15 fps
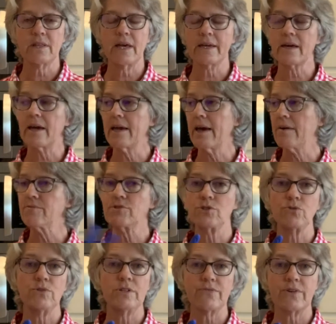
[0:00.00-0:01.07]
Like I have
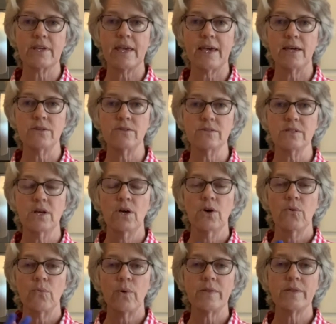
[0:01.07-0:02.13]
2 different canners,
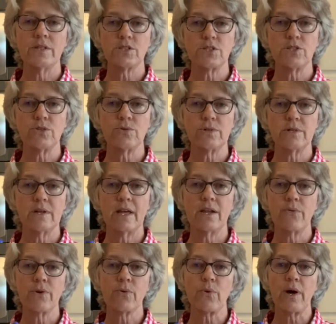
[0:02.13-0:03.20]
one that's newer, and it
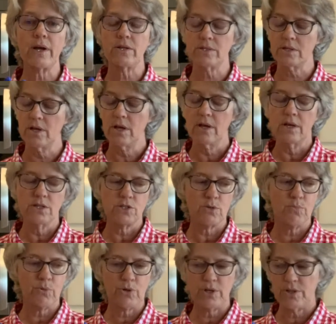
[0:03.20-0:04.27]
requires to
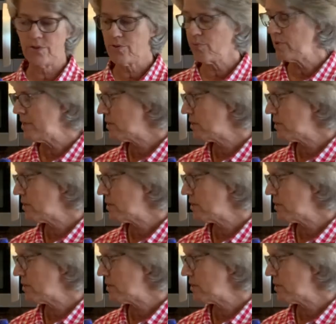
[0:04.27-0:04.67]
put 3